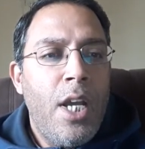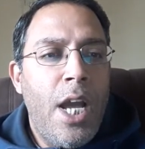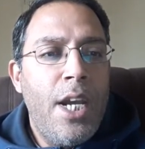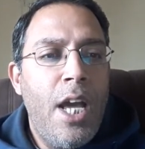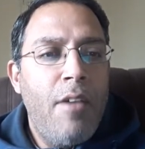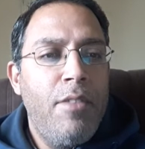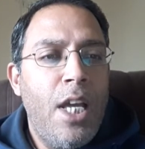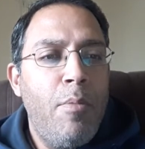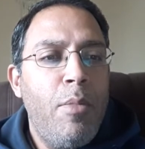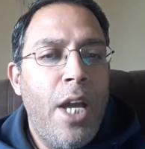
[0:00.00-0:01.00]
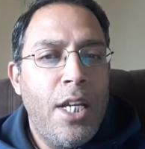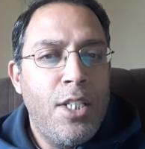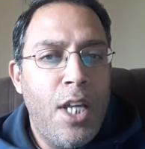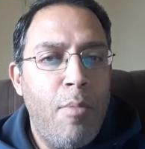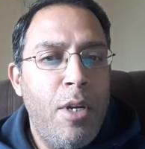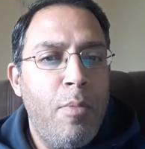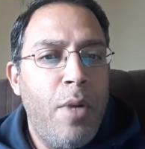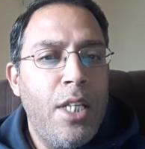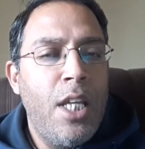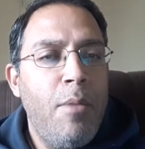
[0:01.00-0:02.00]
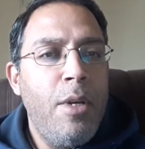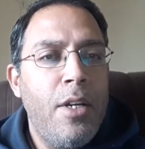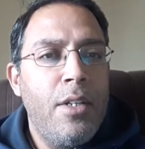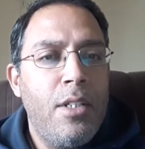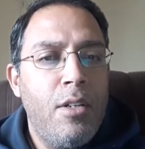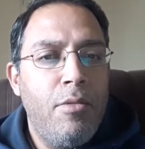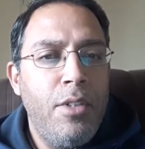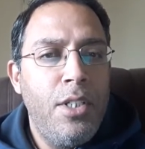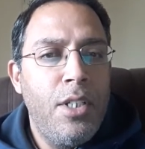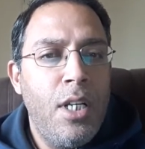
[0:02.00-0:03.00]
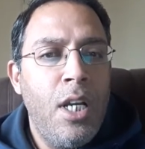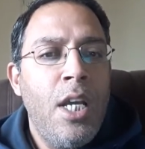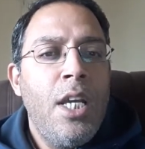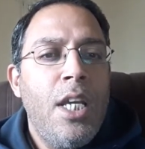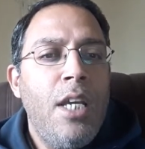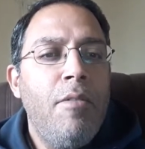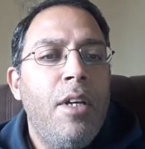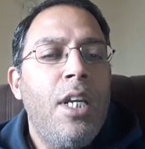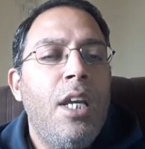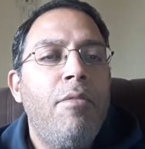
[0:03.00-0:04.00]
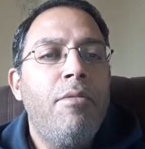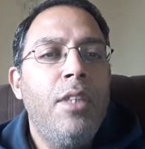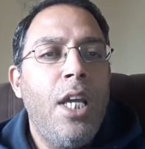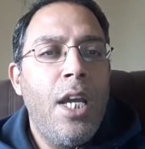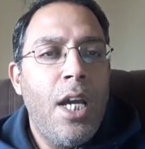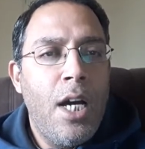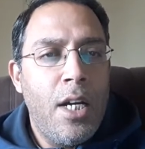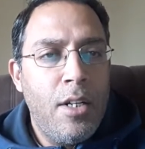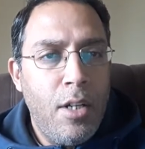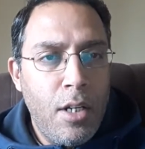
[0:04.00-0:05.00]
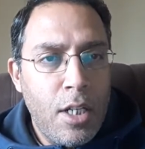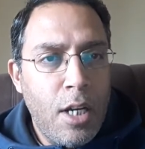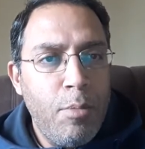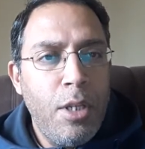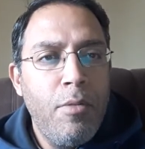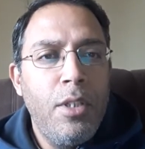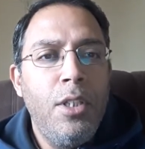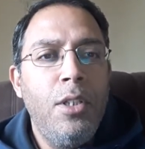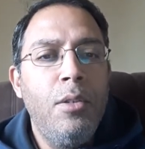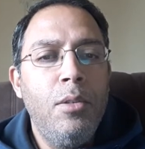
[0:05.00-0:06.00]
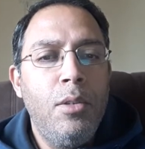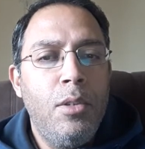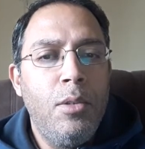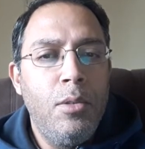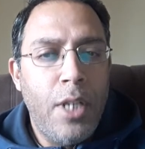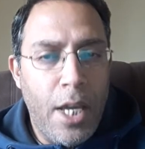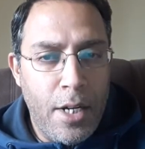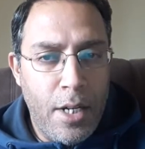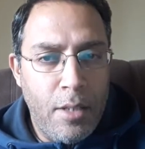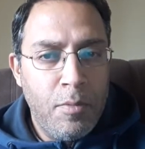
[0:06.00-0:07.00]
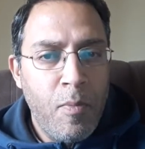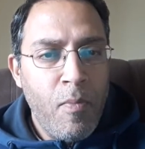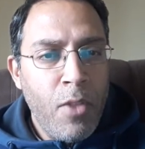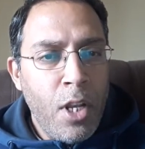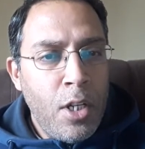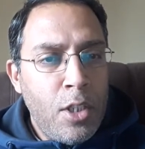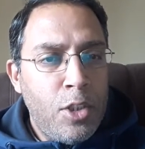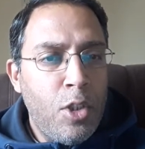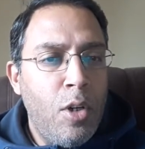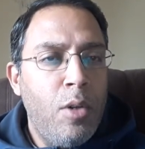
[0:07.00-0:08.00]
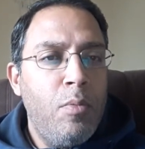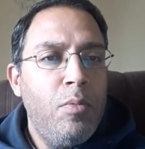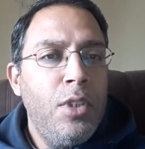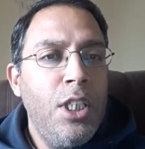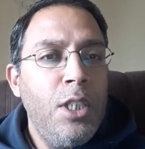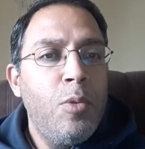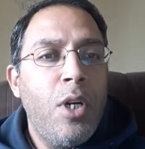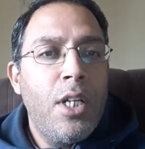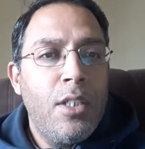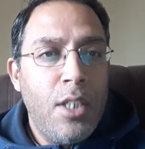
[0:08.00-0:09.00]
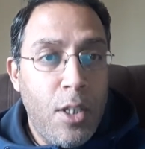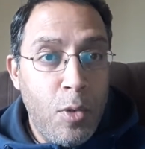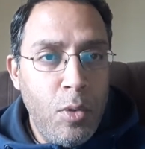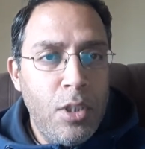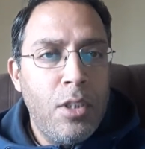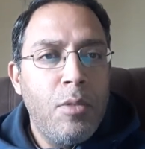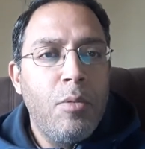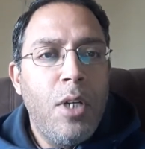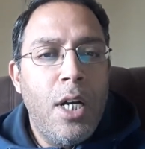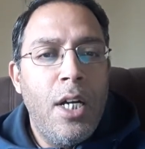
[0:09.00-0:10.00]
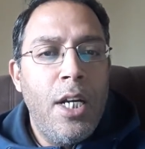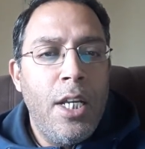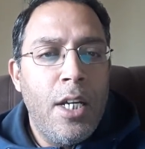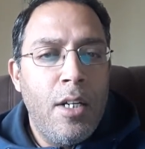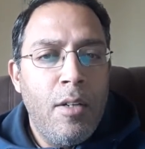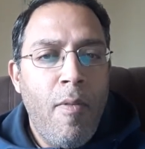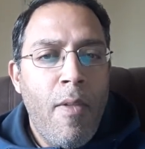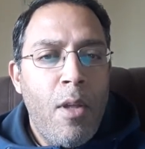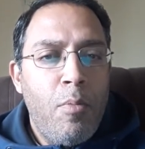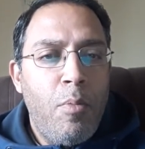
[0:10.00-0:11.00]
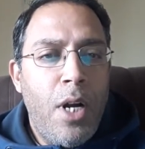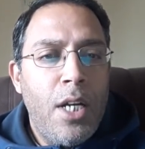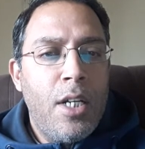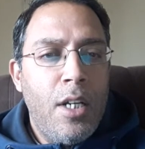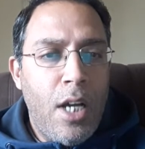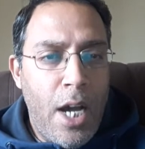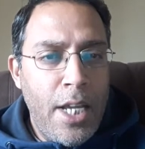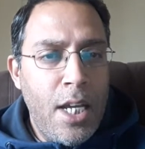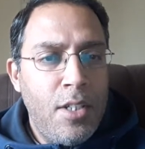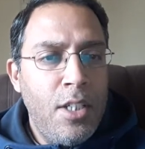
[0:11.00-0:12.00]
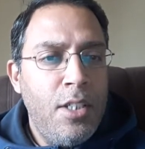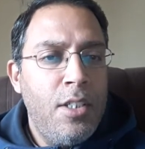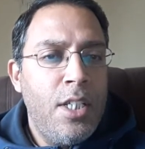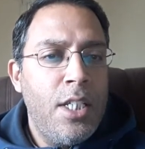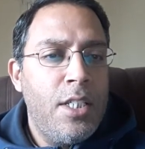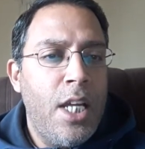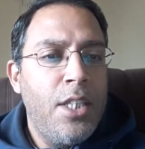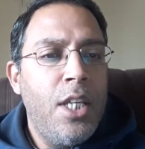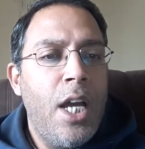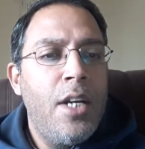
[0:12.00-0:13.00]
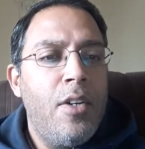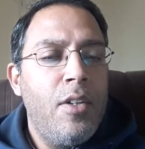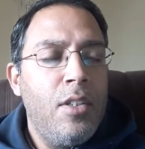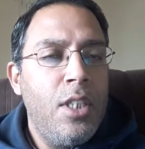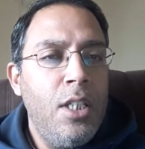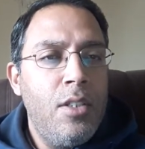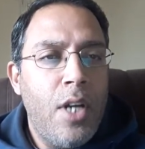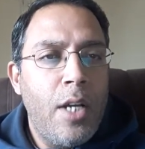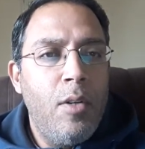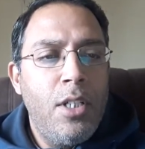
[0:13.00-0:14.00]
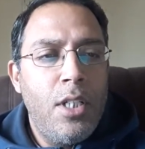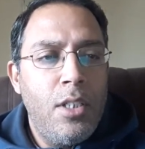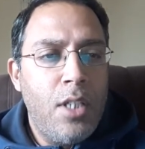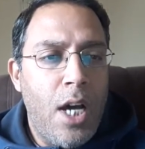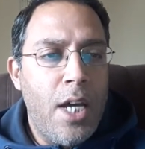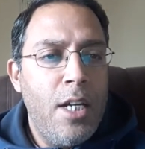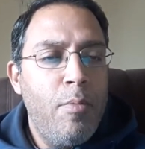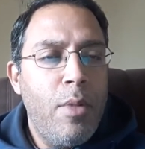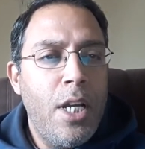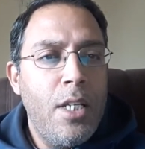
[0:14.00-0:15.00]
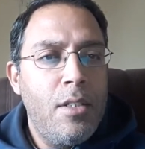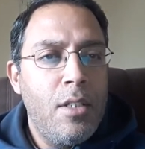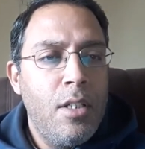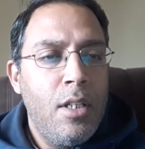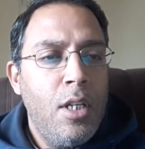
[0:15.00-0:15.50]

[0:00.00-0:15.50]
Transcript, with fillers: and have them examined by the immigration official even if they are not coming with you to Canada. So these were the rules earlier, but IRCC says that these regulations are in place